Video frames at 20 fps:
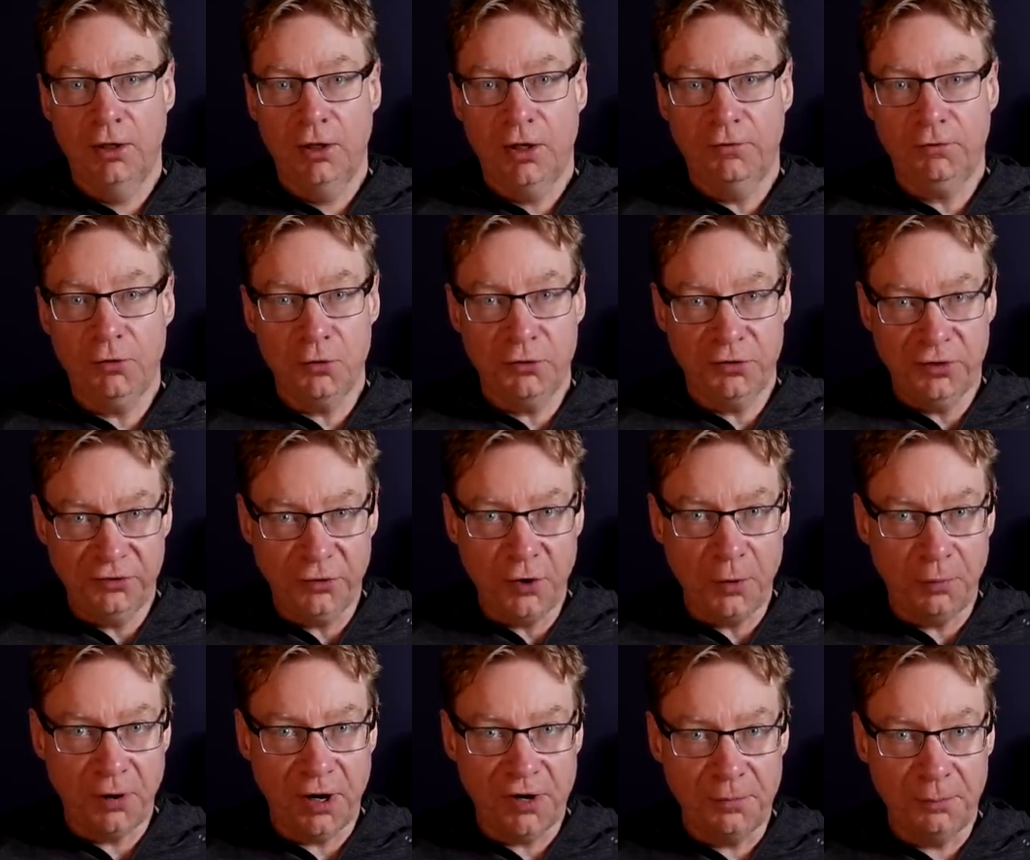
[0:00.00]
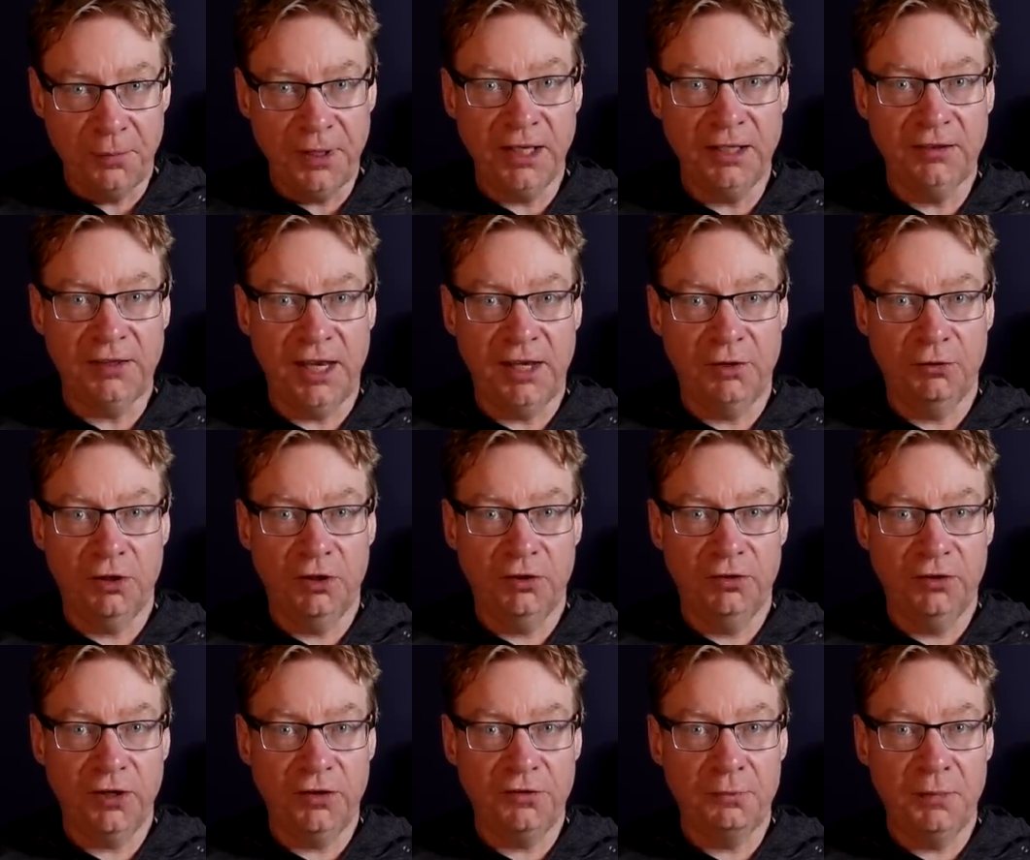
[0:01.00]
Of course, the stock price being down
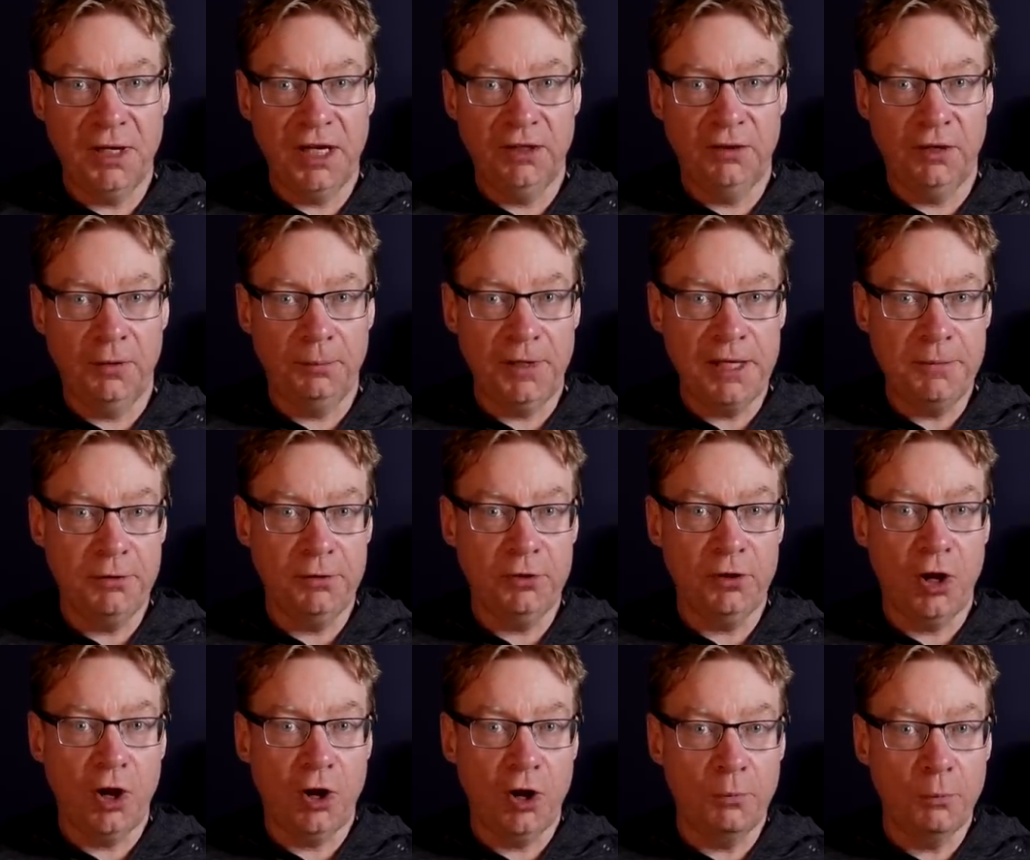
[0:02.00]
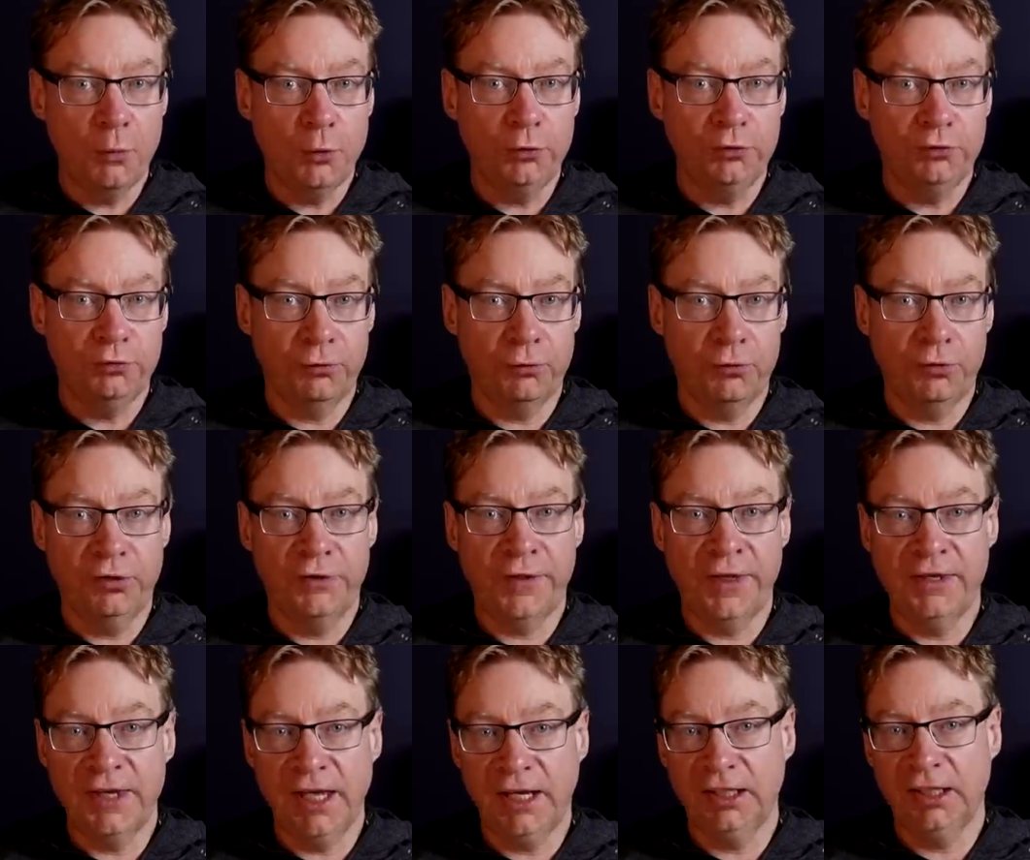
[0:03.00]
does mean that people are more drawn to the
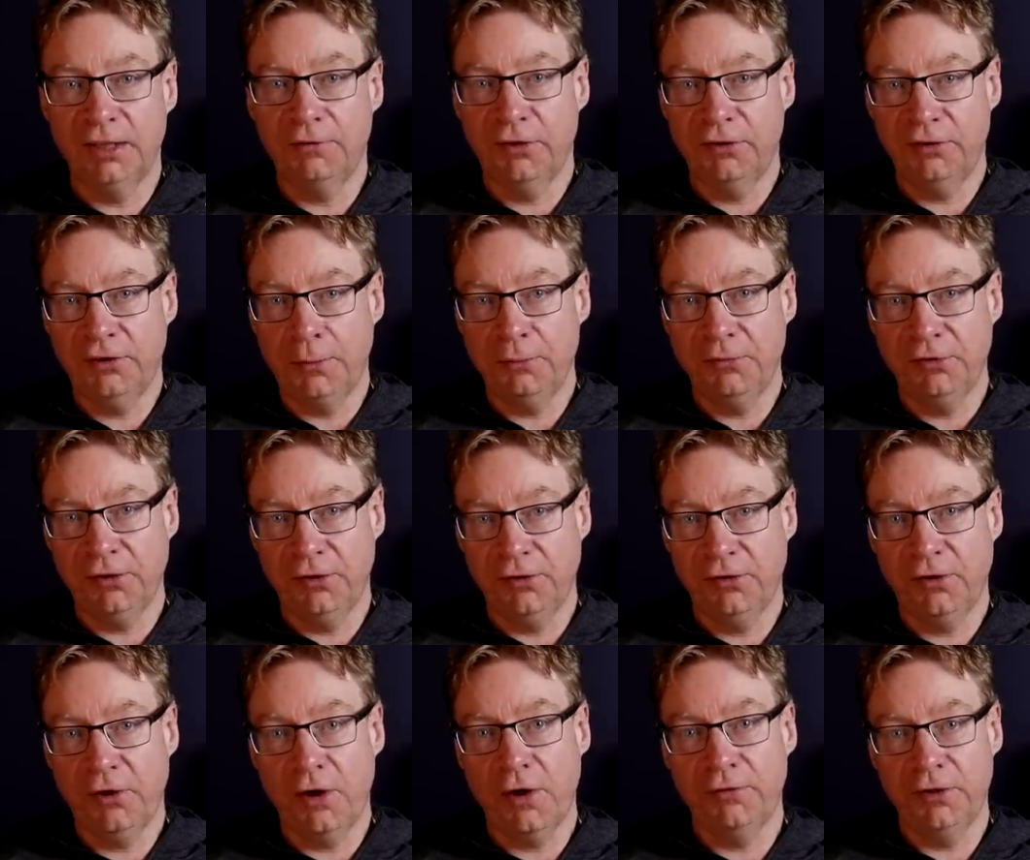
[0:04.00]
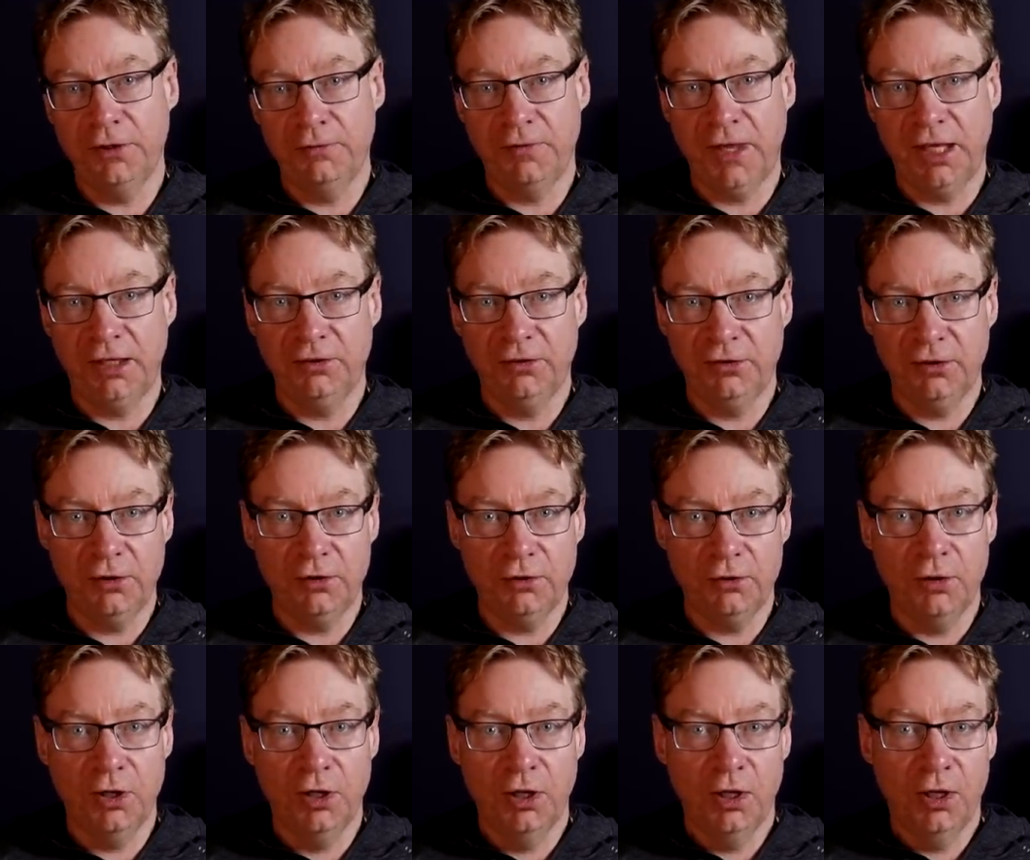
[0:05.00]
negative assumptions of an event too.